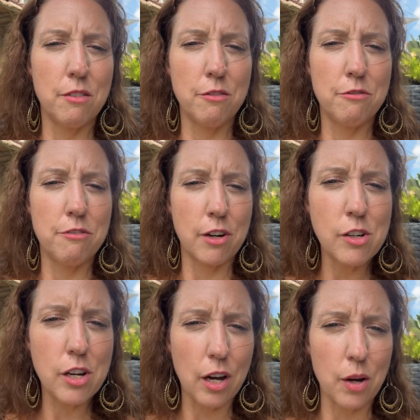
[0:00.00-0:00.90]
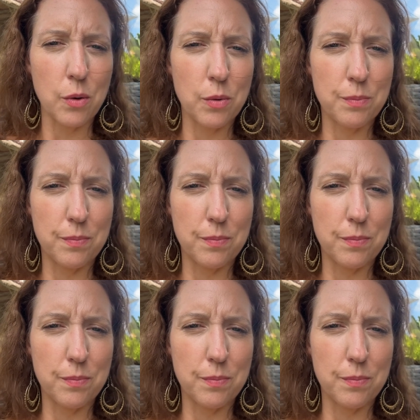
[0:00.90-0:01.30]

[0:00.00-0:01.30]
Virgo